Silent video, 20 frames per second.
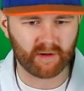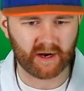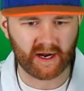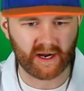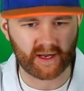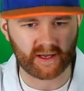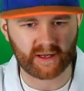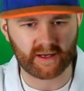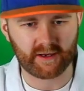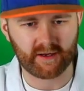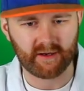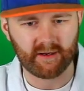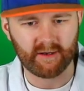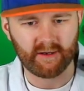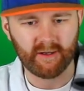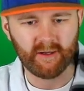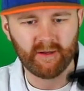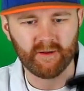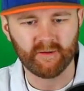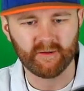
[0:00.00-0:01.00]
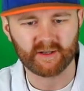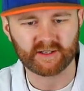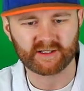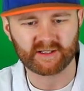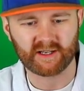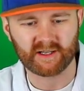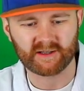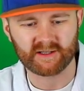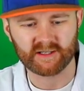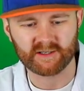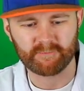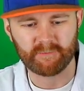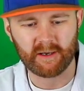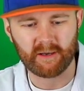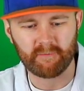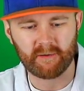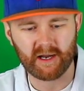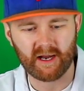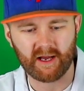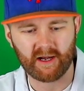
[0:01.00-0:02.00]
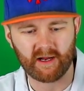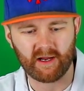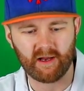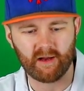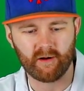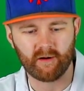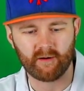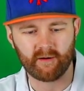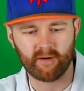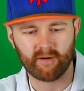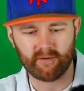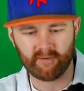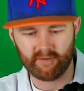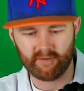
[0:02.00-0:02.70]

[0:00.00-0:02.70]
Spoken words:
Mike. Let's get this baby out of here.